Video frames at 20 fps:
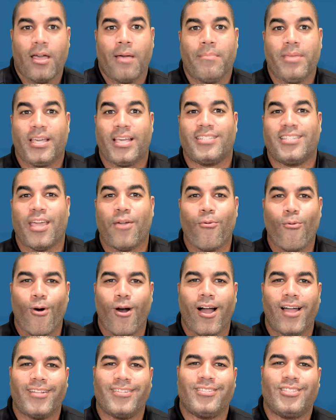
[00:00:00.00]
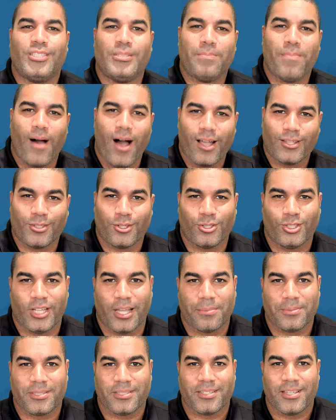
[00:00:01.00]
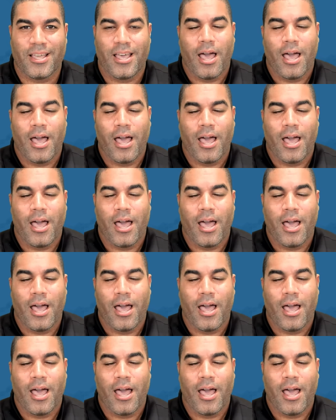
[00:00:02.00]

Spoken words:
Because they want sponsorships.